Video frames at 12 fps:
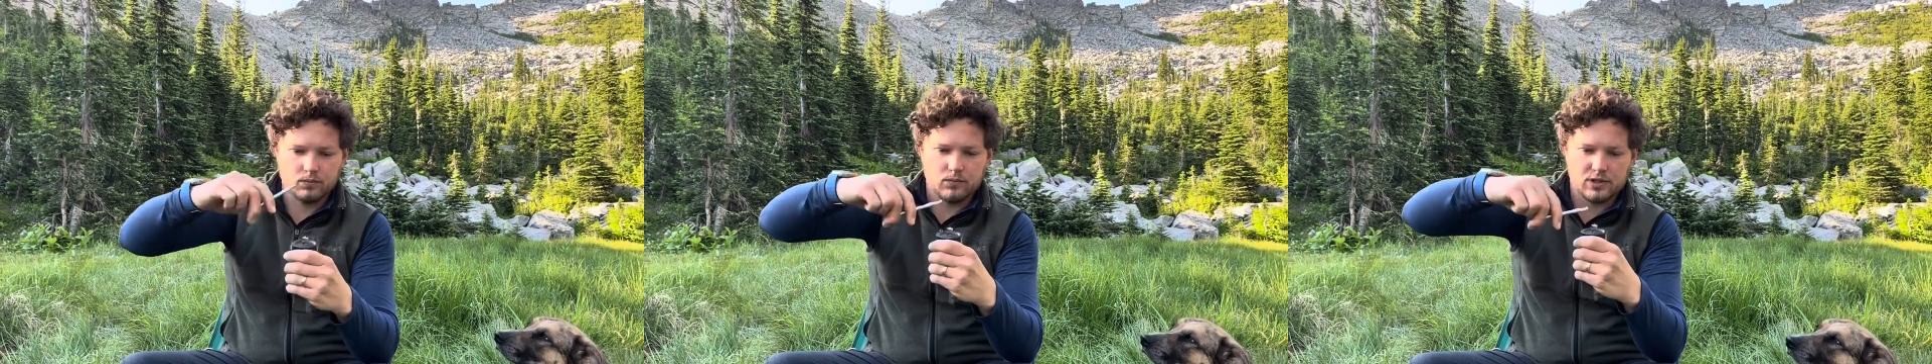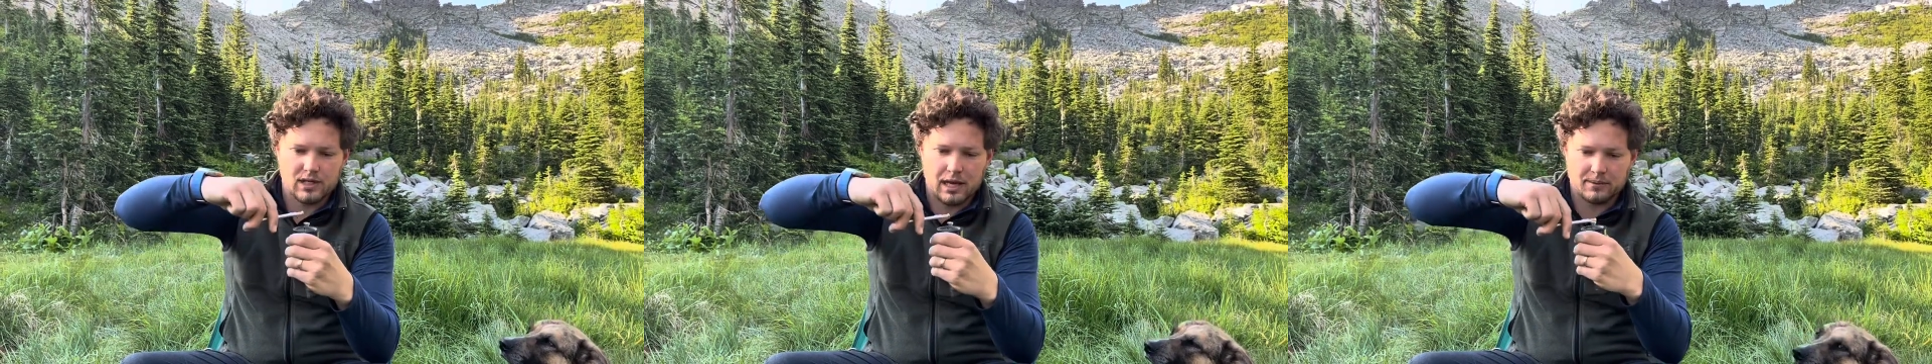
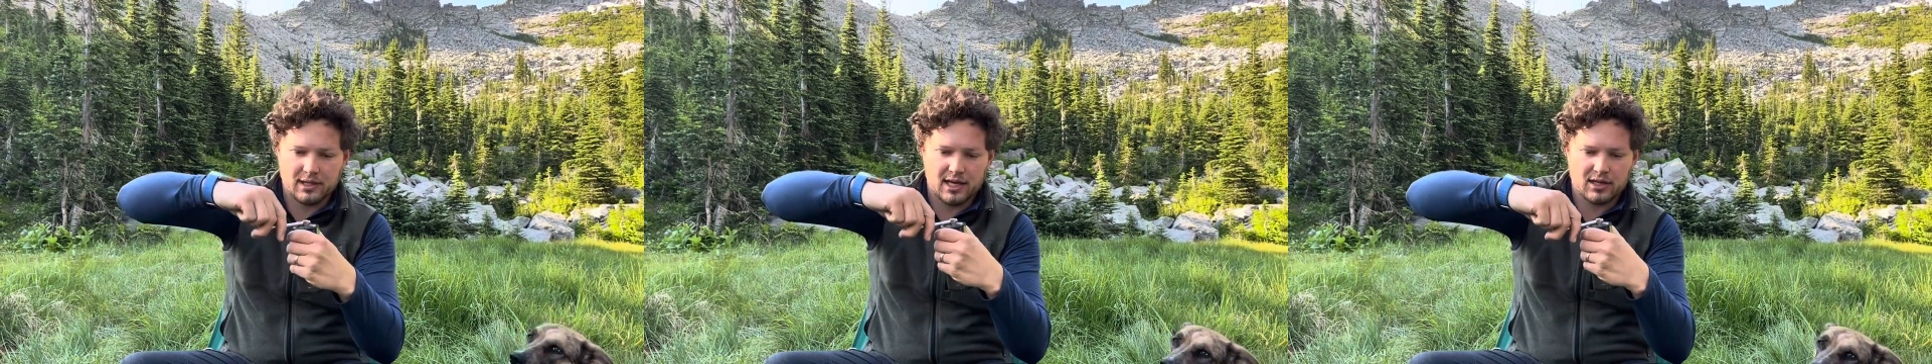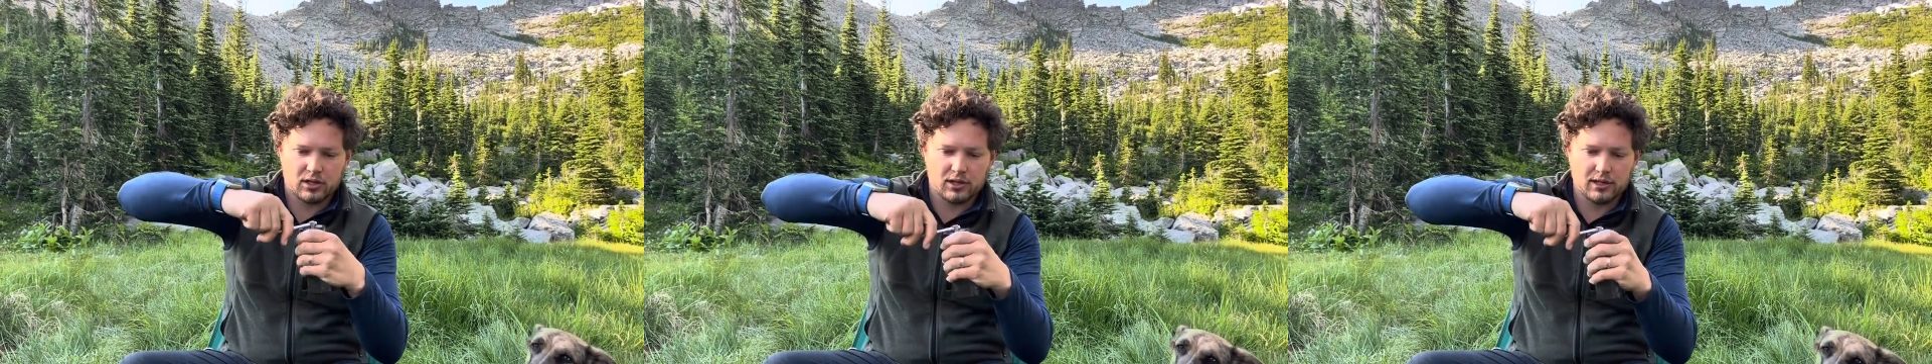Snap the
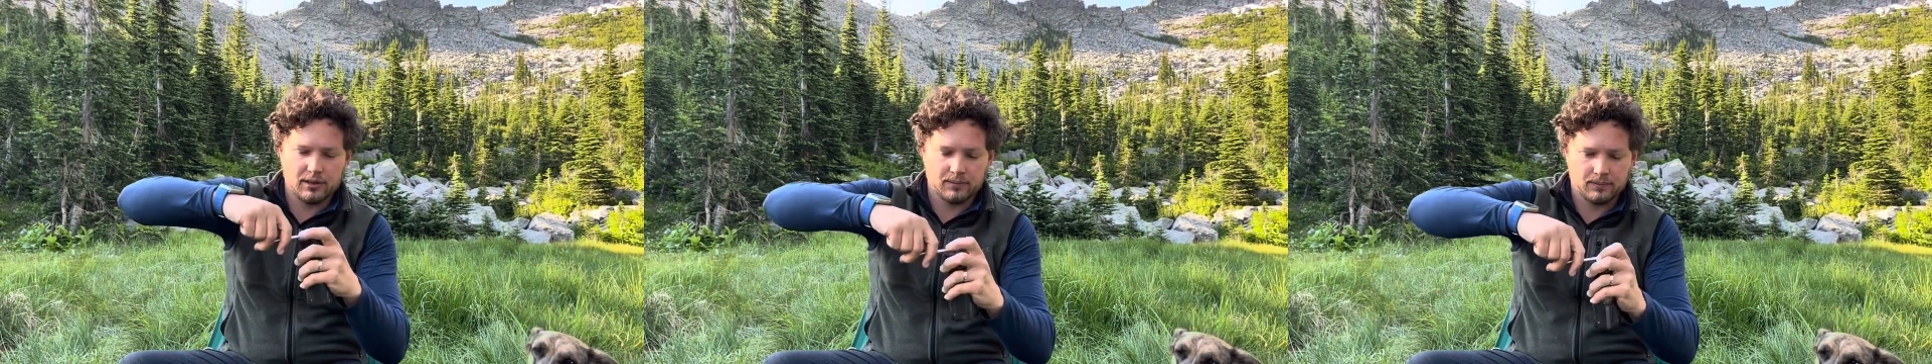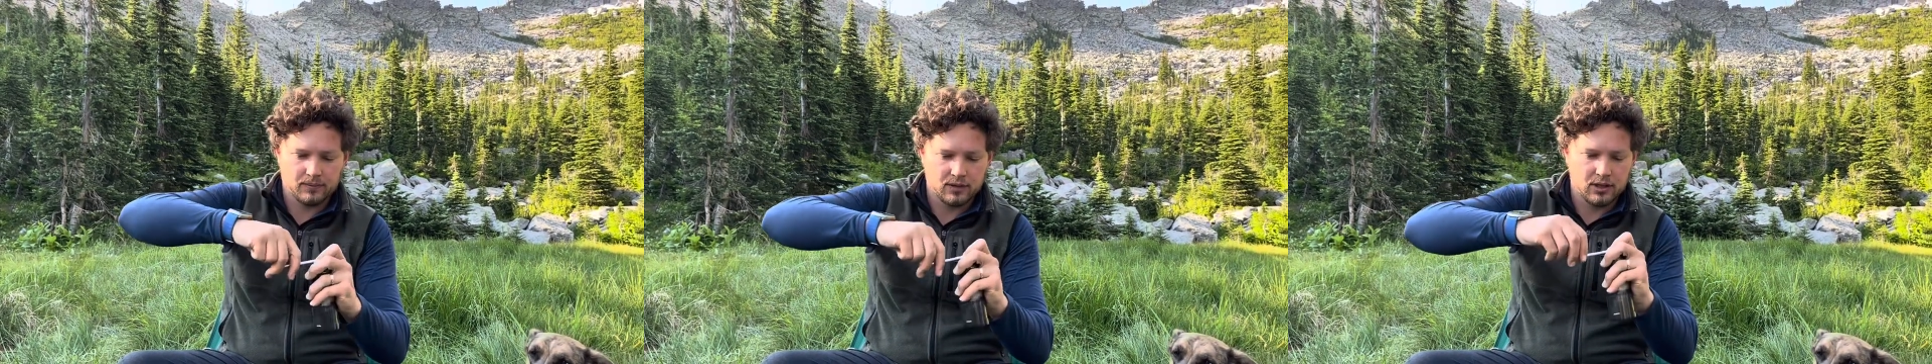handle in.
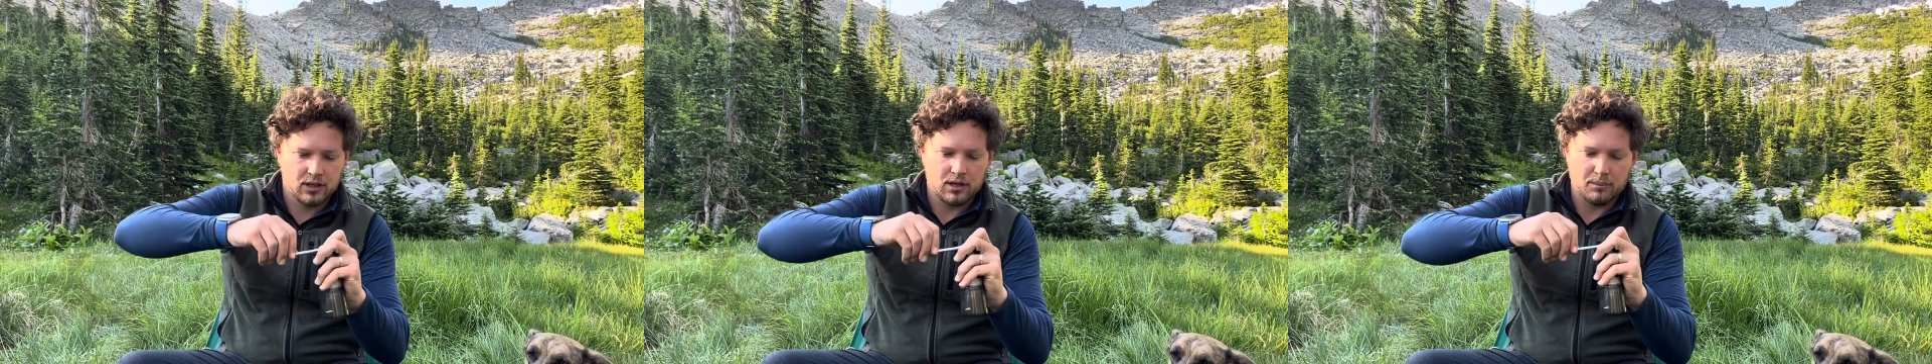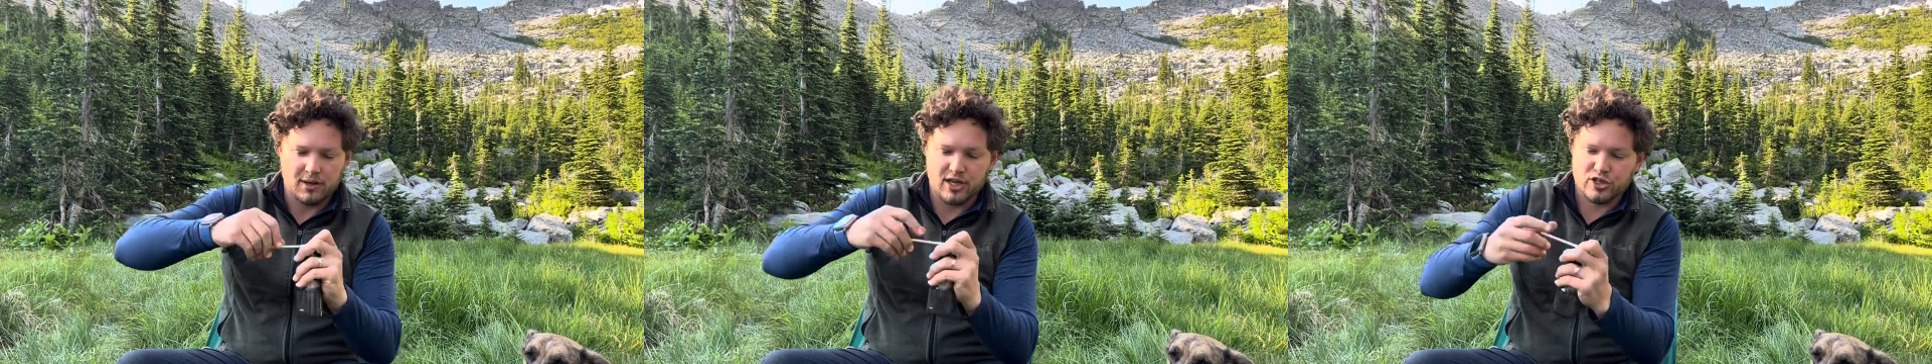
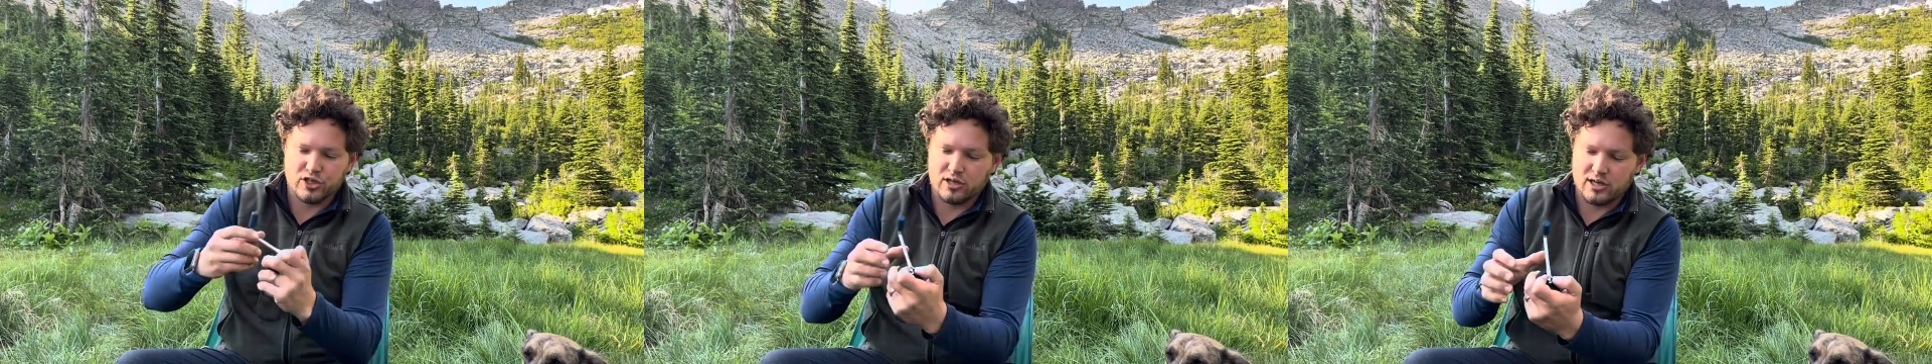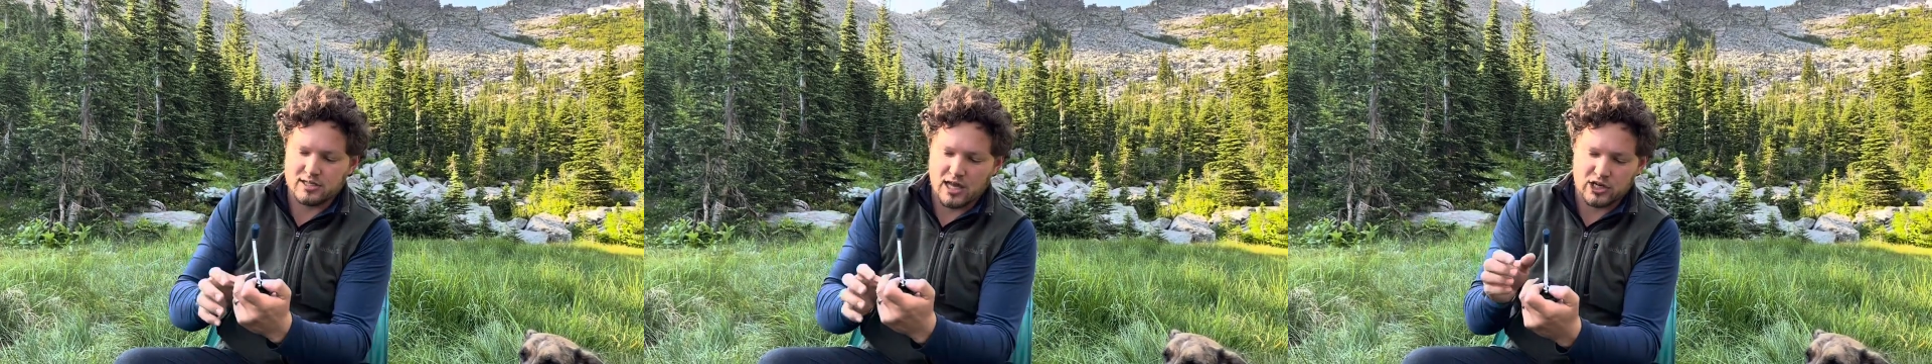Make sure that
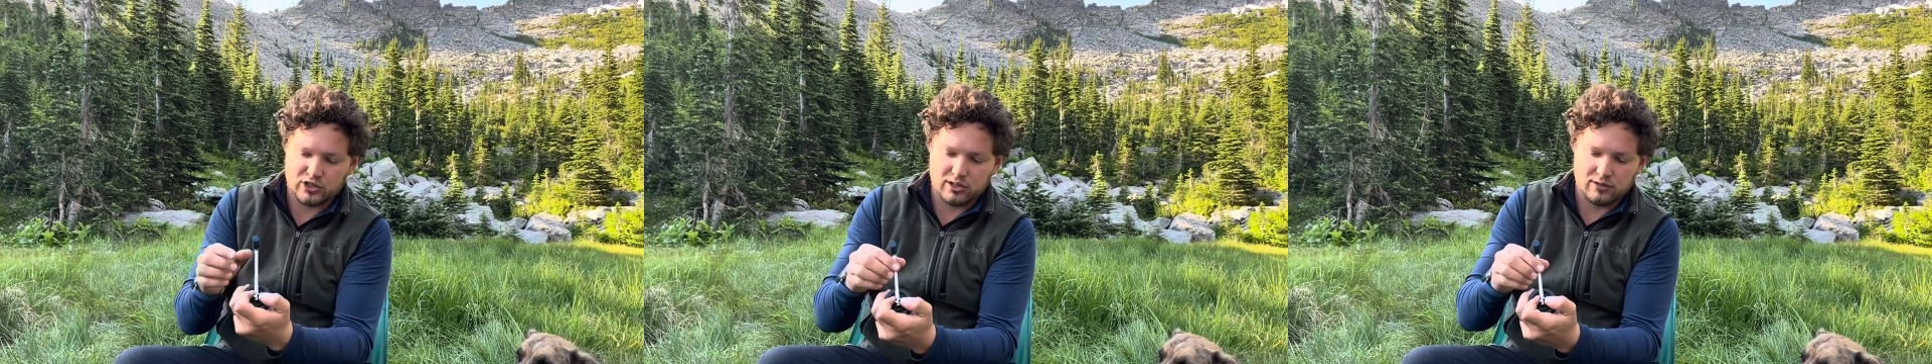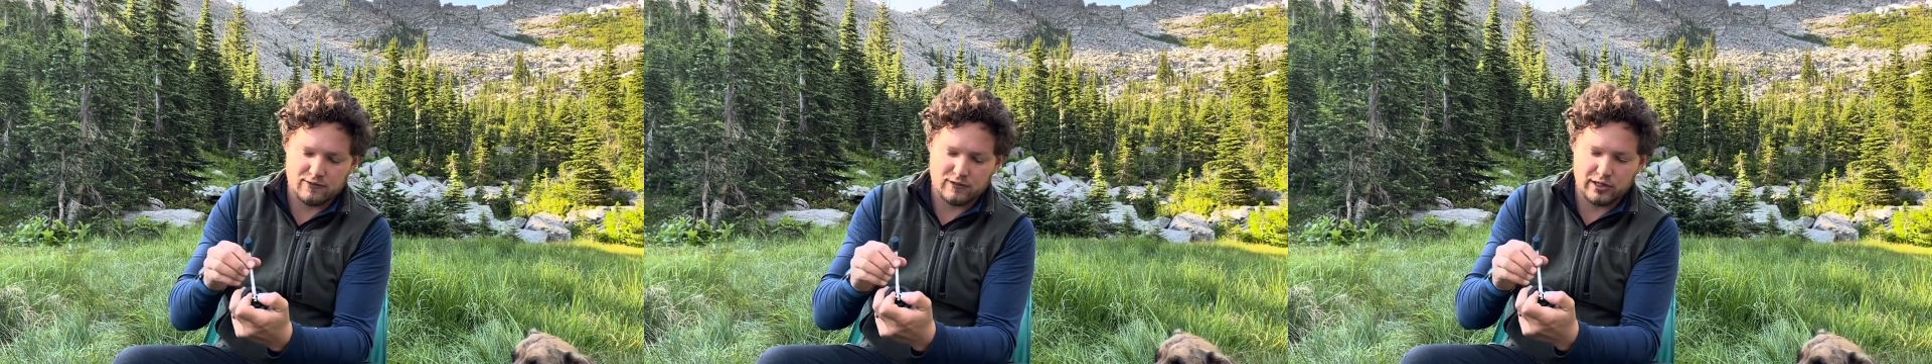it's actually
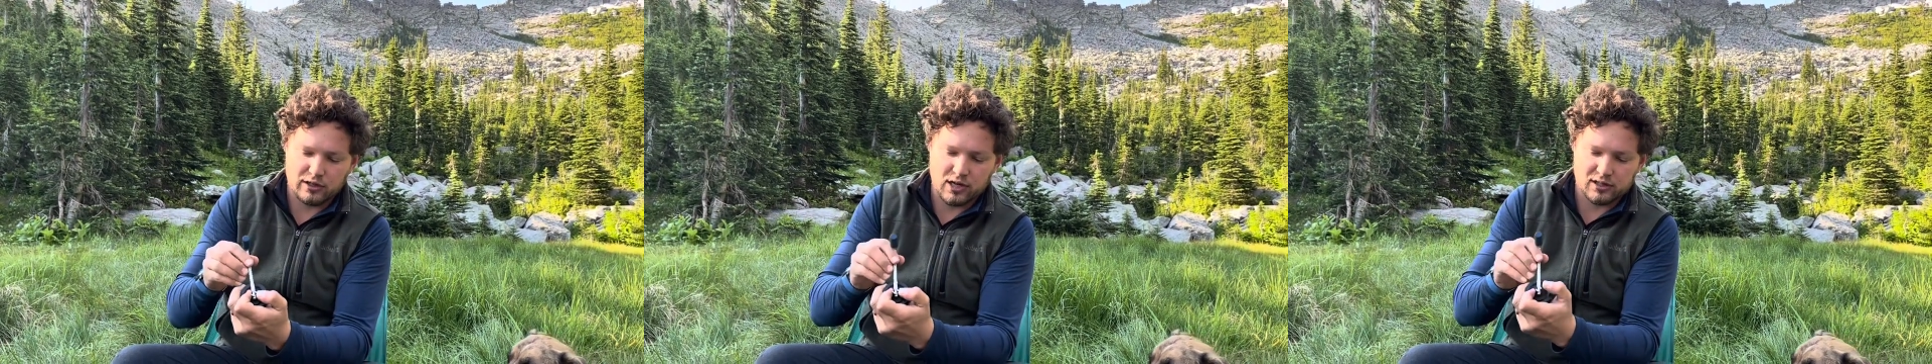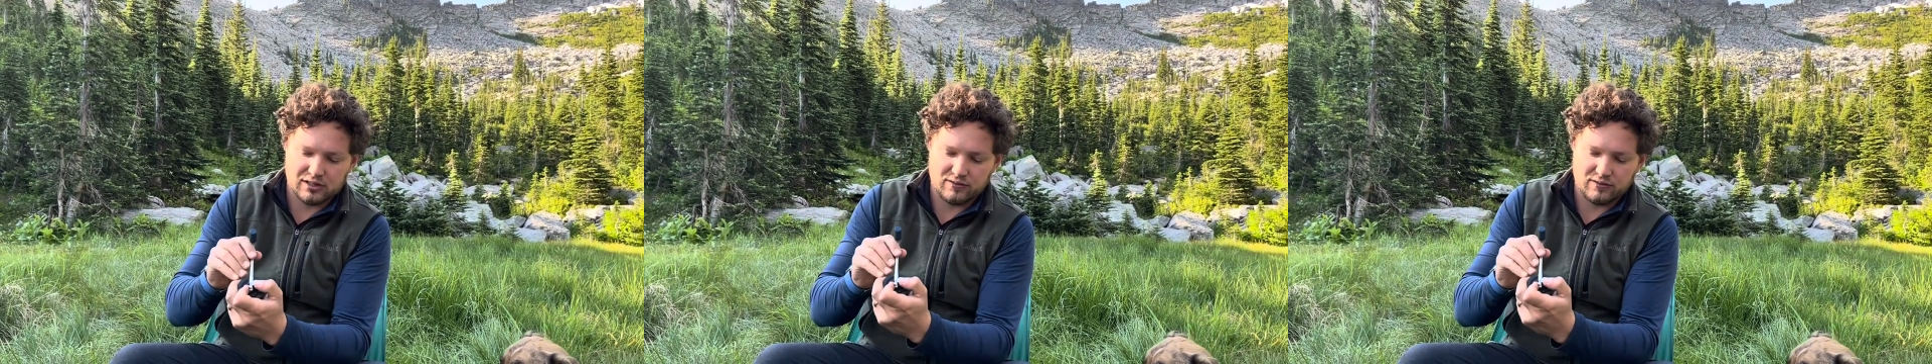fully locked.